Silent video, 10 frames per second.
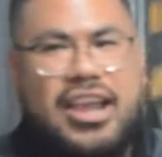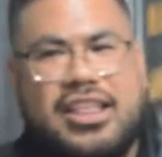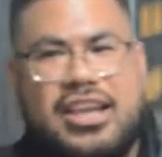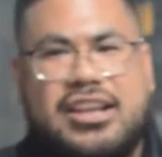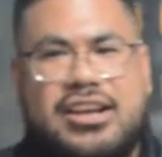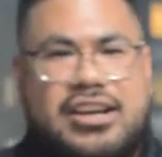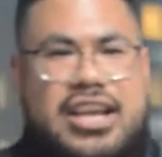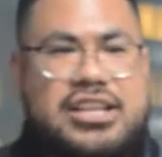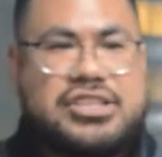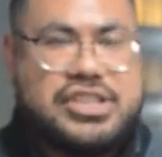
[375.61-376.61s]
And then uh,
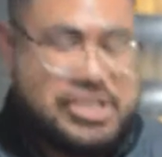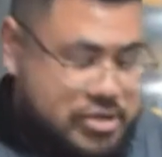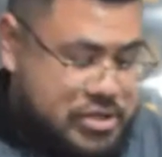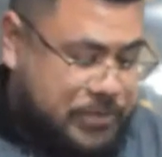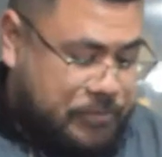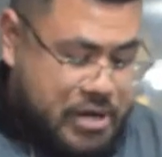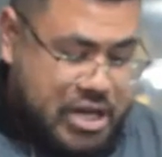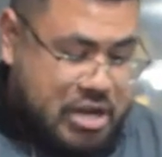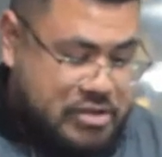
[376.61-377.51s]
and she starts freaking out.